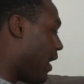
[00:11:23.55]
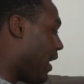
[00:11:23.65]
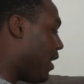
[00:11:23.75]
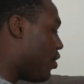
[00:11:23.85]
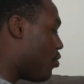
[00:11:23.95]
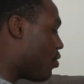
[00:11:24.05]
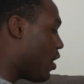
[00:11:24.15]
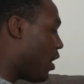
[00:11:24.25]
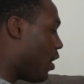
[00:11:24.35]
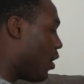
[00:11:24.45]
and you
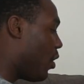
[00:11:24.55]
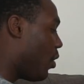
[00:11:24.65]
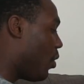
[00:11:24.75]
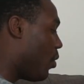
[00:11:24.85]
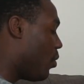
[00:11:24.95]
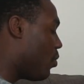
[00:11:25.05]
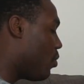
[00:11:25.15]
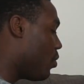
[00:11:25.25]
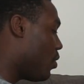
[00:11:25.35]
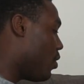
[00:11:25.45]
go,
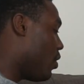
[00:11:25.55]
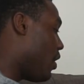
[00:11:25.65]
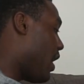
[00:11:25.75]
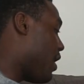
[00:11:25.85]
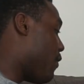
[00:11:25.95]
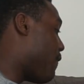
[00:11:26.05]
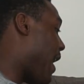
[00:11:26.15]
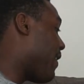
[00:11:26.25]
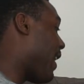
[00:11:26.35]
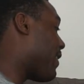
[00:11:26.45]
you
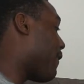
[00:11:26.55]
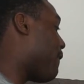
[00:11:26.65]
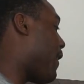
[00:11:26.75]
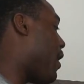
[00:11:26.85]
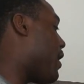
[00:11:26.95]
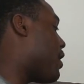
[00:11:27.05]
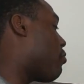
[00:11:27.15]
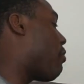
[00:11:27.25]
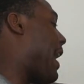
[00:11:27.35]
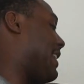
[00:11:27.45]
find the very
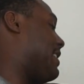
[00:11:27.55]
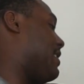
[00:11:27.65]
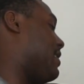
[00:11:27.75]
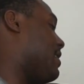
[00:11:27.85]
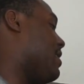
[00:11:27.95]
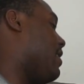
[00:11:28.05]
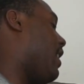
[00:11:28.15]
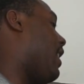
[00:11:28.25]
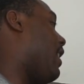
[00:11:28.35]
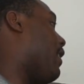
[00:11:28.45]
crest
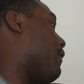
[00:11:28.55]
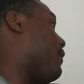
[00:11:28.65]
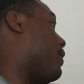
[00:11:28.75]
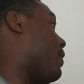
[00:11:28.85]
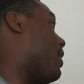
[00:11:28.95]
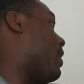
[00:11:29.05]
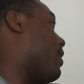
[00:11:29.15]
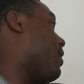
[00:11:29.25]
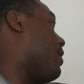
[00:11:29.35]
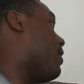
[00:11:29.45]
of
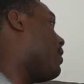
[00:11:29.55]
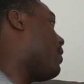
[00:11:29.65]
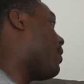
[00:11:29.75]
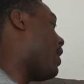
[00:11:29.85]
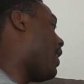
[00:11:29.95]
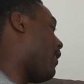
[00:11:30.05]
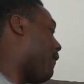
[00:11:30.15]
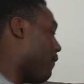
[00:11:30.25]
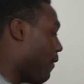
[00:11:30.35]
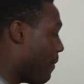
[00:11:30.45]
your,
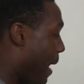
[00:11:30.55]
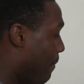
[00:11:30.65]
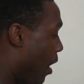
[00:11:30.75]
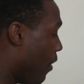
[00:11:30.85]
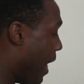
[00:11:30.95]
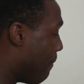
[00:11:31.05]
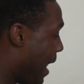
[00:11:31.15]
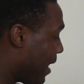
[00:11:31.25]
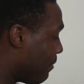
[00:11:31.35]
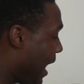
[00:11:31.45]
on that
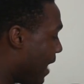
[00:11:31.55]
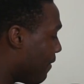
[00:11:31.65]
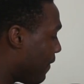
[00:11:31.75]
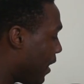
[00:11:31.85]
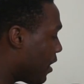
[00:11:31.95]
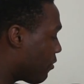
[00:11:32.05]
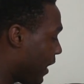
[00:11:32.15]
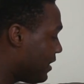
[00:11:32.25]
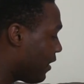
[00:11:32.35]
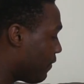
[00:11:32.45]
bottom line, the very
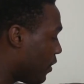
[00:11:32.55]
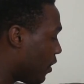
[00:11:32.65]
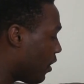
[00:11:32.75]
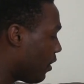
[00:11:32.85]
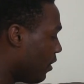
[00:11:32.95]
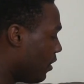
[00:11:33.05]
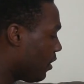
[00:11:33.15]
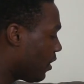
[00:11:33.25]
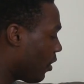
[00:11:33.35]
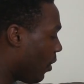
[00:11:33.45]
crest of your
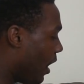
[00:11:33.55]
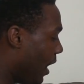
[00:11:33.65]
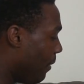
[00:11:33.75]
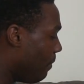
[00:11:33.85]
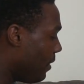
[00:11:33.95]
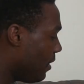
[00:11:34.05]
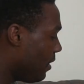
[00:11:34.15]
little hump.